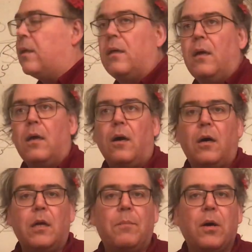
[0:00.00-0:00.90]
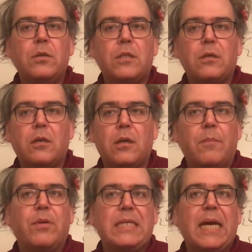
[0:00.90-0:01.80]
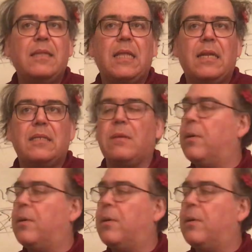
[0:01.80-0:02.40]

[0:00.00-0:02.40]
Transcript: the on a poster and pretend that it's a